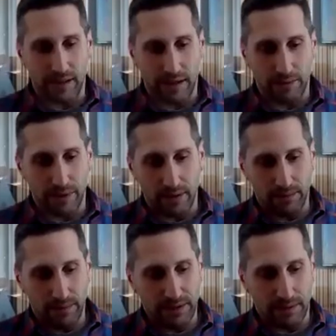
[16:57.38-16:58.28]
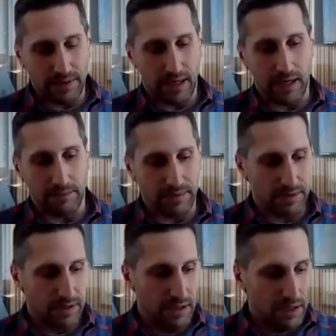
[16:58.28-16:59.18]
I think we
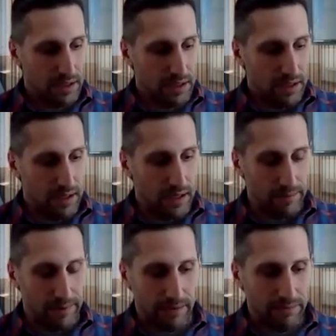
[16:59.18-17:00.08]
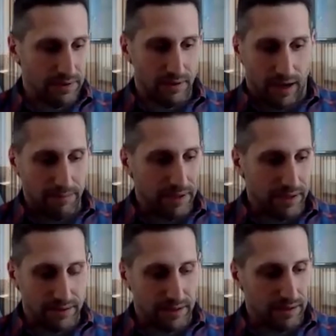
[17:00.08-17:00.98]
sometimes, and I've been
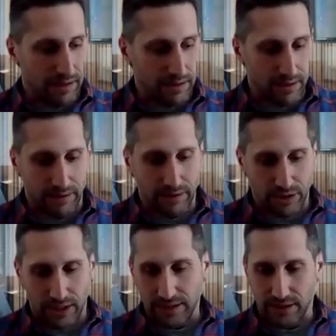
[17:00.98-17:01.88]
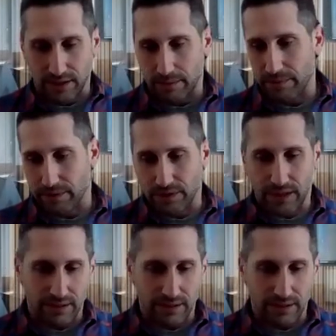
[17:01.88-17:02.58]
guilty of this. You're chasing a number, you're